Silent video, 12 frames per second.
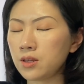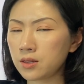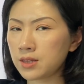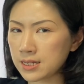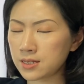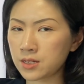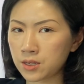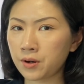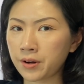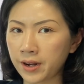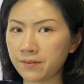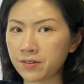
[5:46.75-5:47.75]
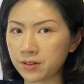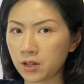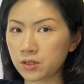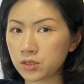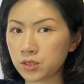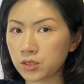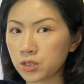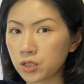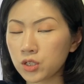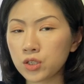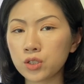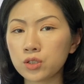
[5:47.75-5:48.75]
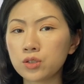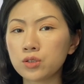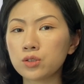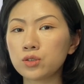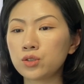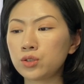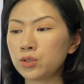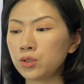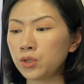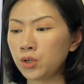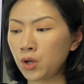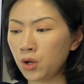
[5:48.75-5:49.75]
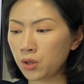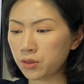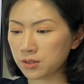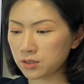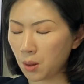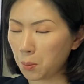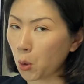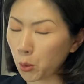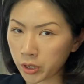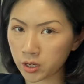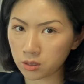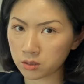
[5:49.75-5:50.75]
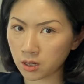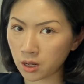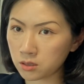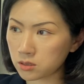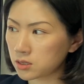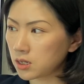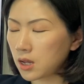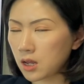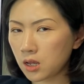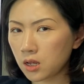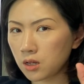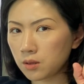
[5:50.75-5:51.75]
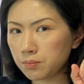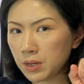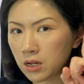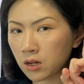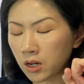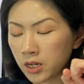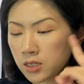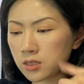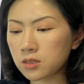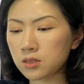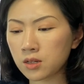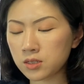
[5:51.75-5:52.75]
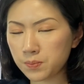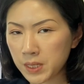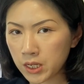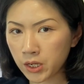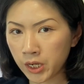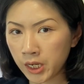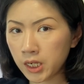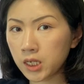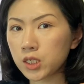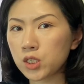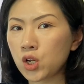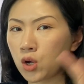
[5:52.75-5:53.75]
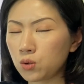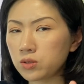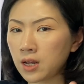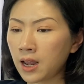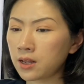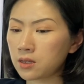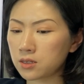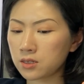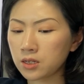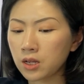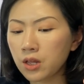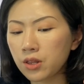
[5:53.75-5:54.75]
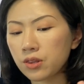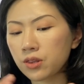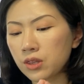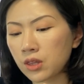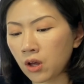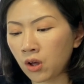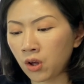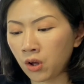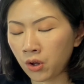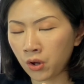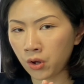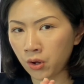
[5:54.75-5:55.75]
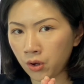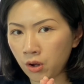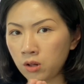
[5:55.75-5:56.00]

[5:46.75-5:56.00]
this interrogative clause to the subordinate clause because the speaker knows that the